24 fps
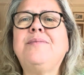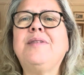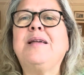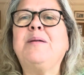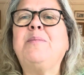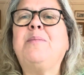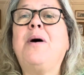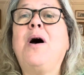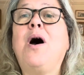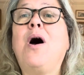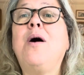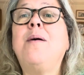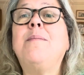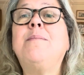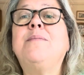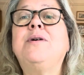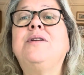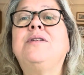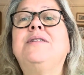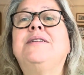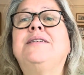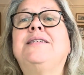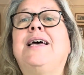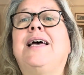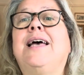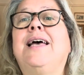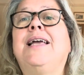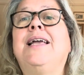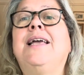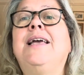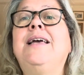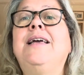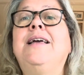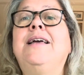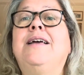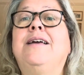but on Monday,
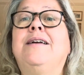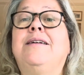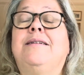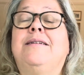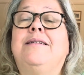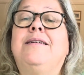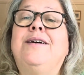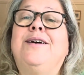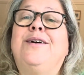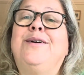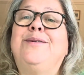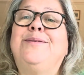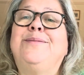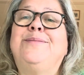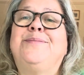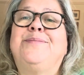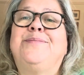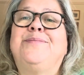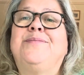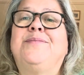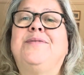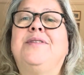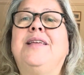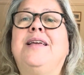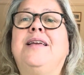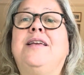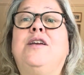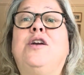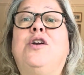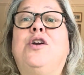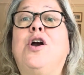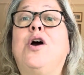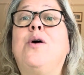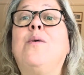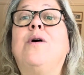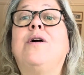you know, you
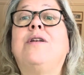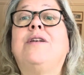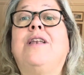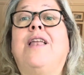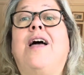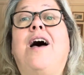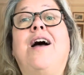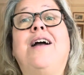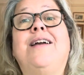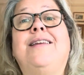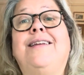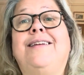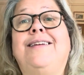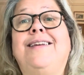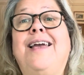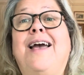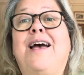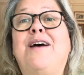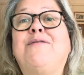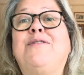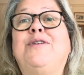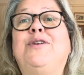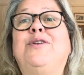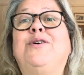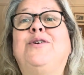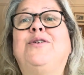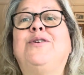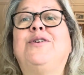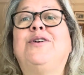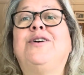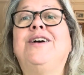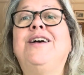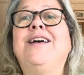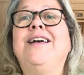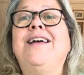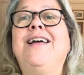go online and you have a
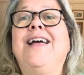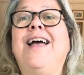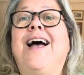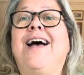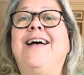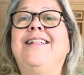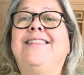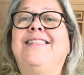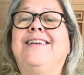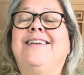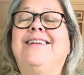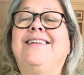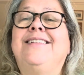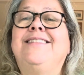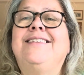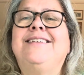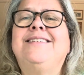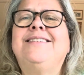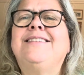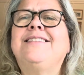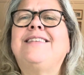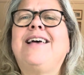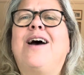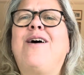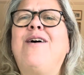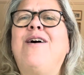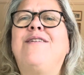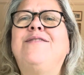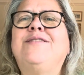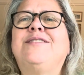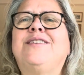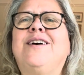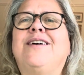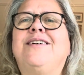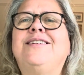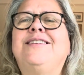look, and this is how I've
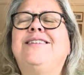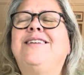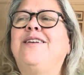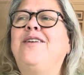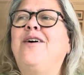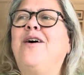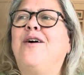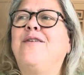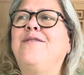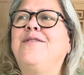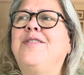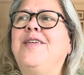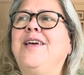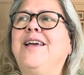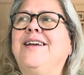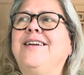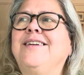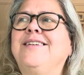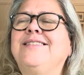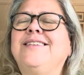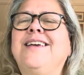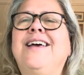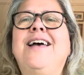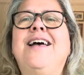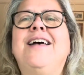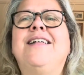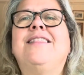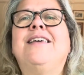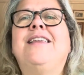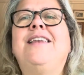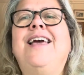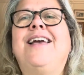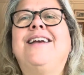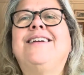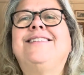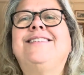started a lot of things. The
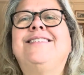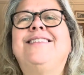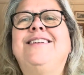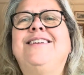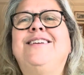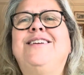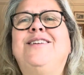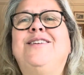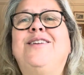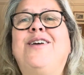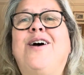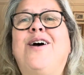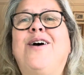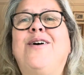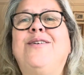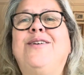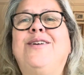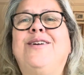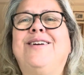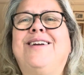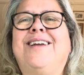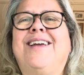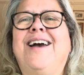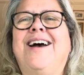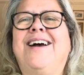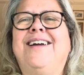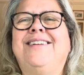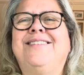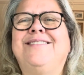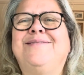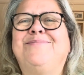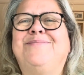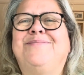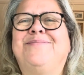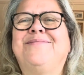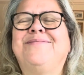next thing you know, you kind
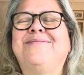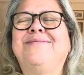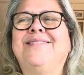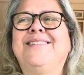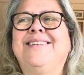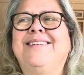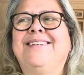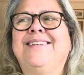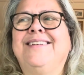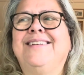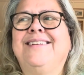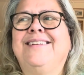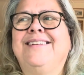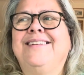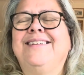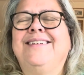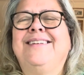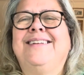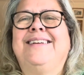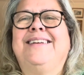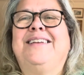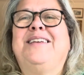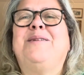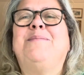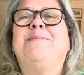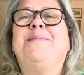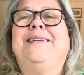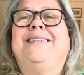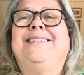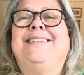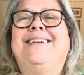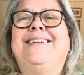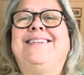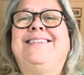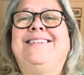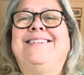of
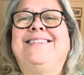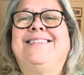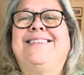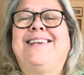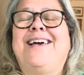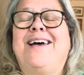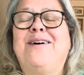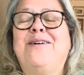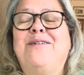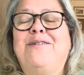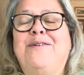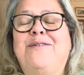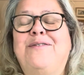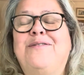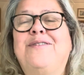committed yourself.